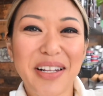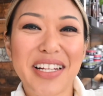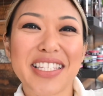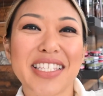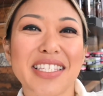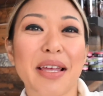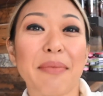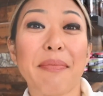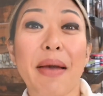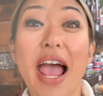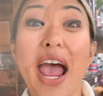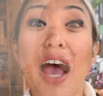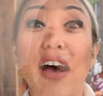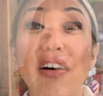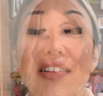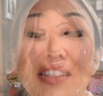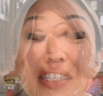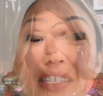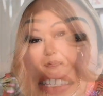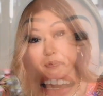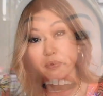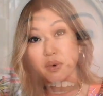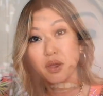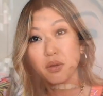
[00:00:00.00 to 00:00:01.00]
that I picked
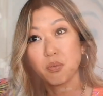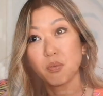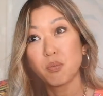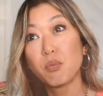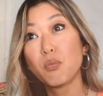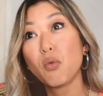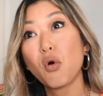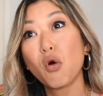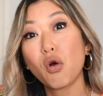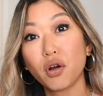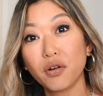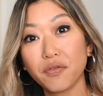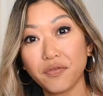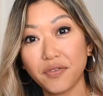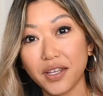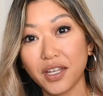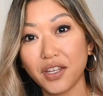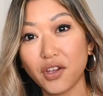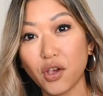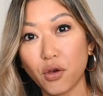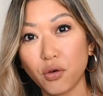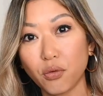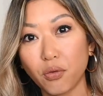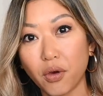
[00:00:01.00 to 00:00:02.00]
up more
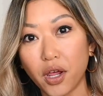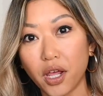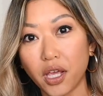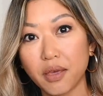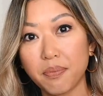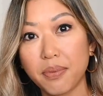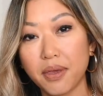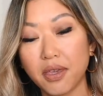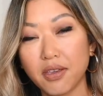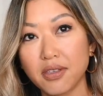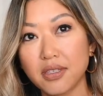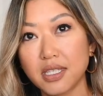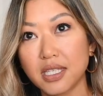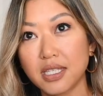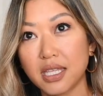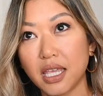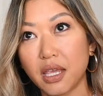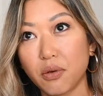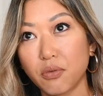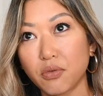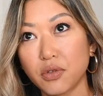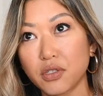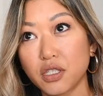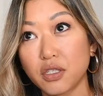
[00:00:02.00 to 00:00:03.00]
video work, because
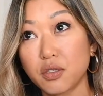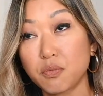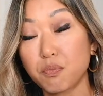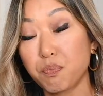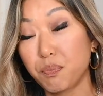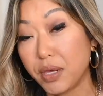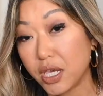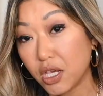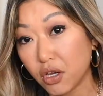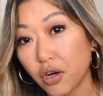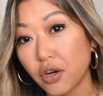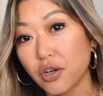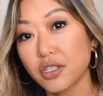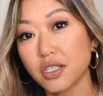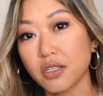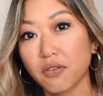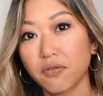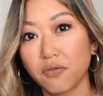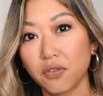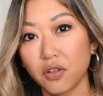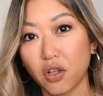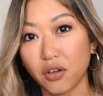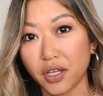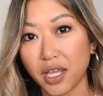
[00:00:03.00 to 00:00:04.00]
it was because
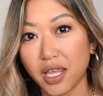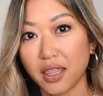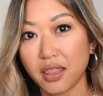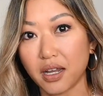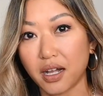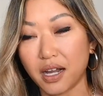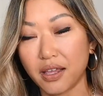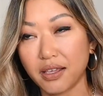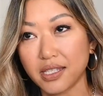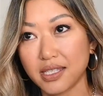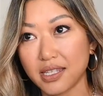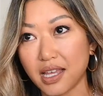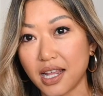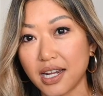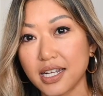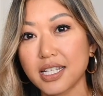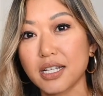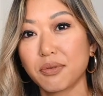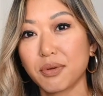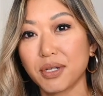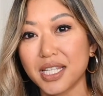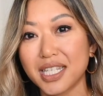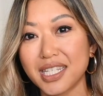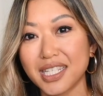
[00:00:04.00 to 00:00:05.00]
of vlogging that I started
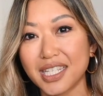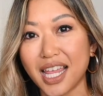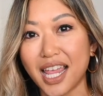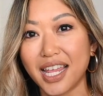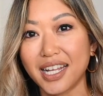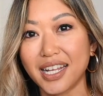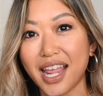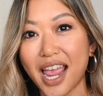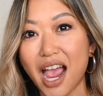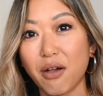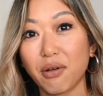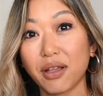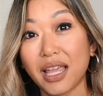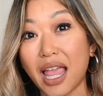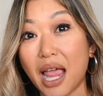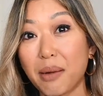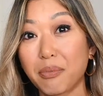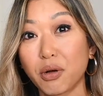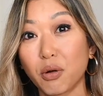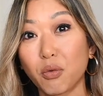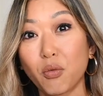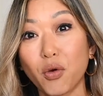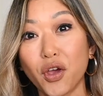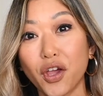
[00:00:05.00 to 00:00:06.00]
to understand how a
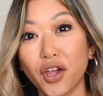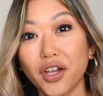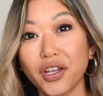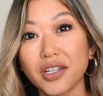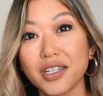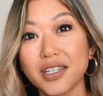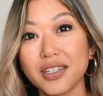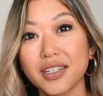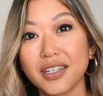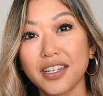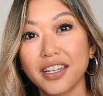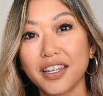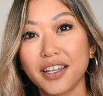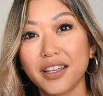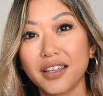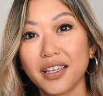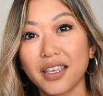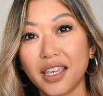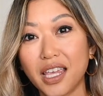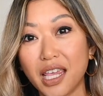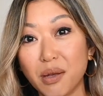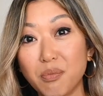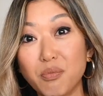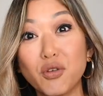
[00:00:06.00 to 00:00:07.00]
camera worked
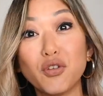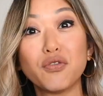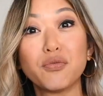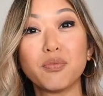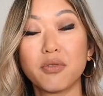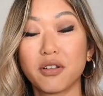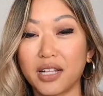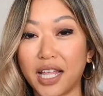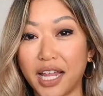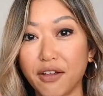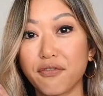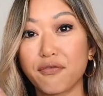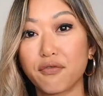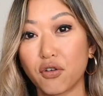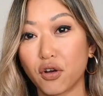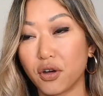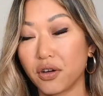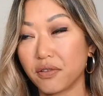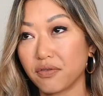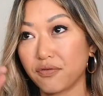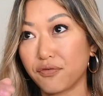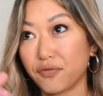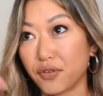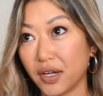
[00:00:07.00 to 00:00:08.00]

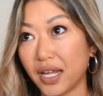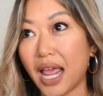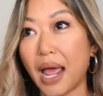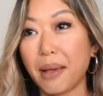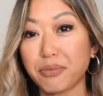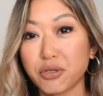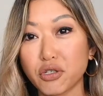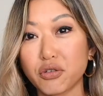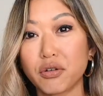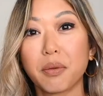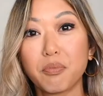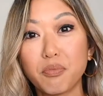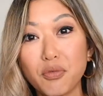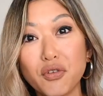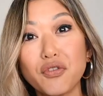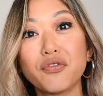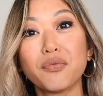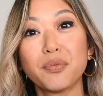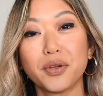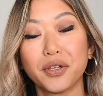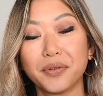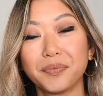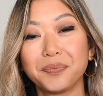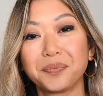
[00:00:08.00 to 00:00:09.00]
for capturing
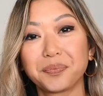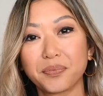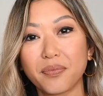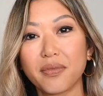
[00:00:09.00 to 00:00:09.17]
movement.